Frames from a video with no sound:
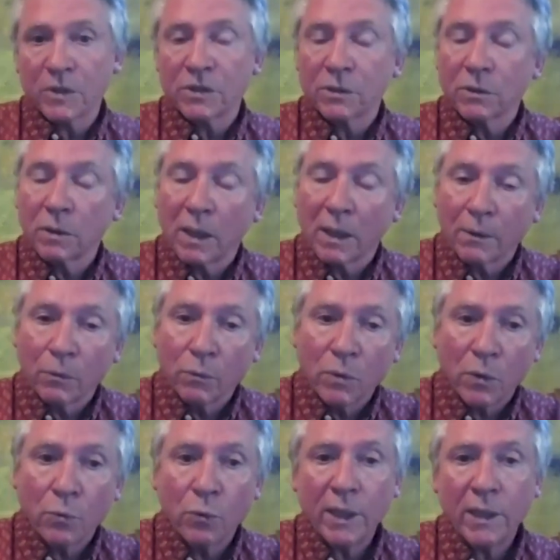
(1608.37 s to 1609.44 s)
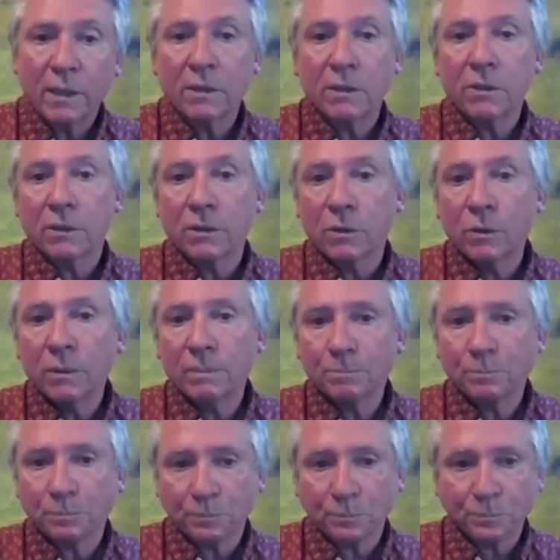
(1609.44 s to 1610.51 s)
So what we can do,
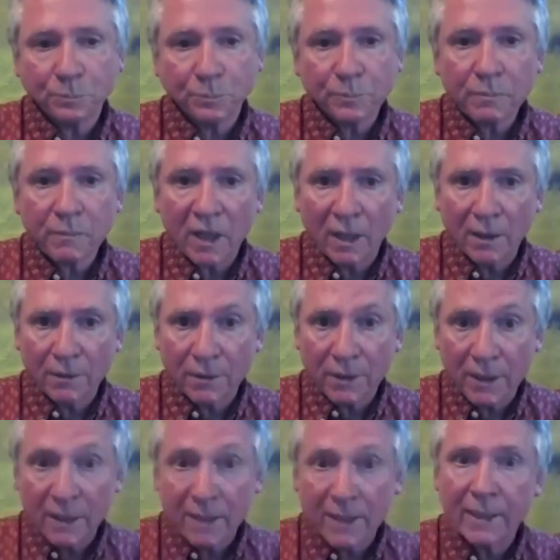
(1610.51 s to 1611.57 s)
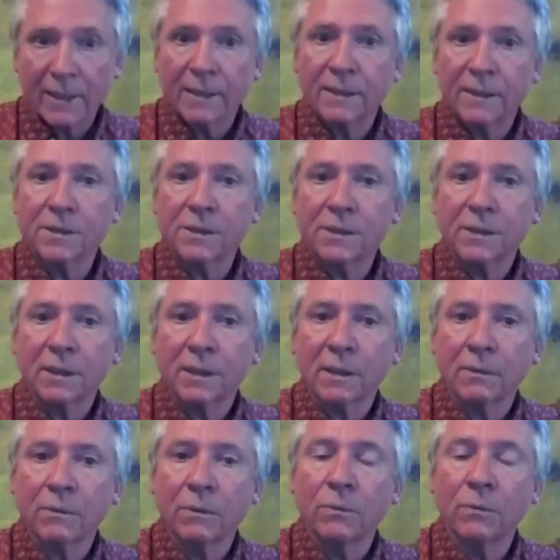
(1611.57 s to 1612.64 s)
I think, is
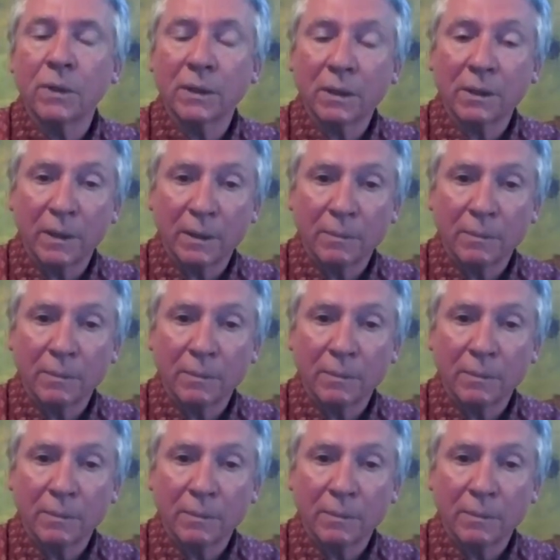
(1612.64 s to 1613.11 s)
one of the